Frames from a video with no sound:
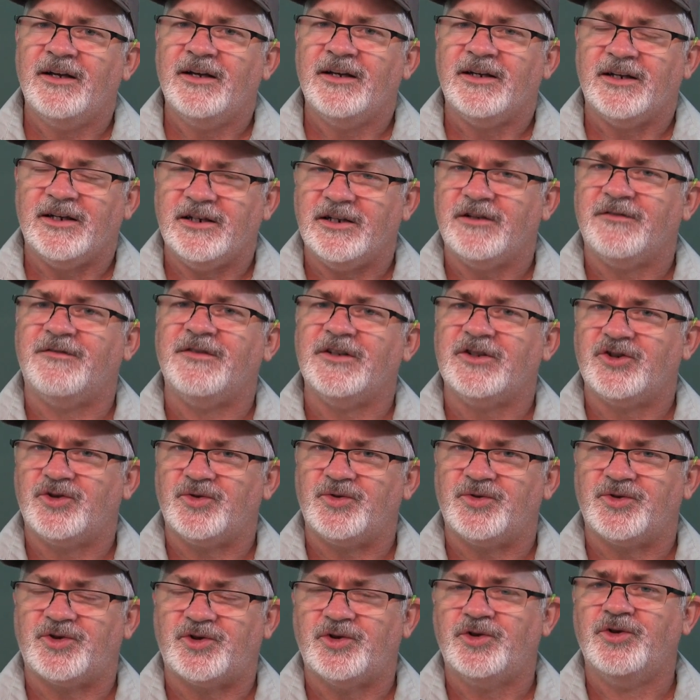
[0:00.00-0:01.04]

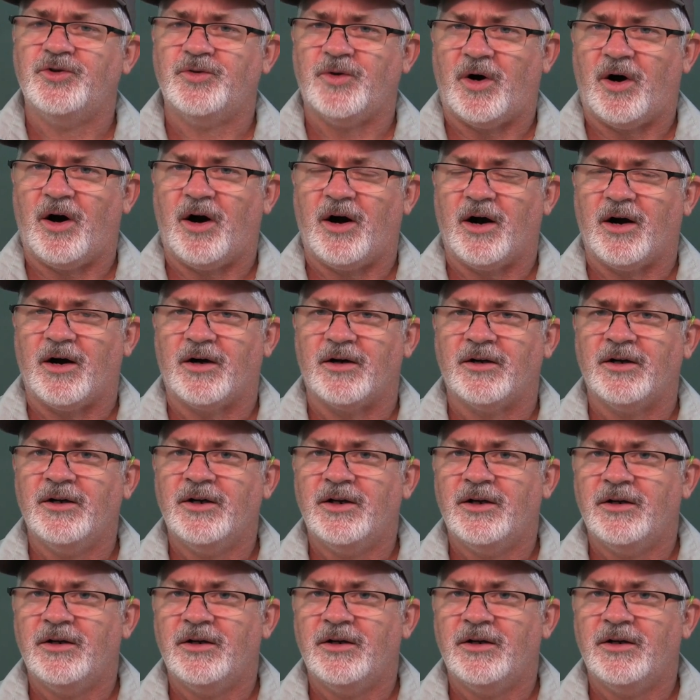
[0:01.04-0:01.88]
individuals who are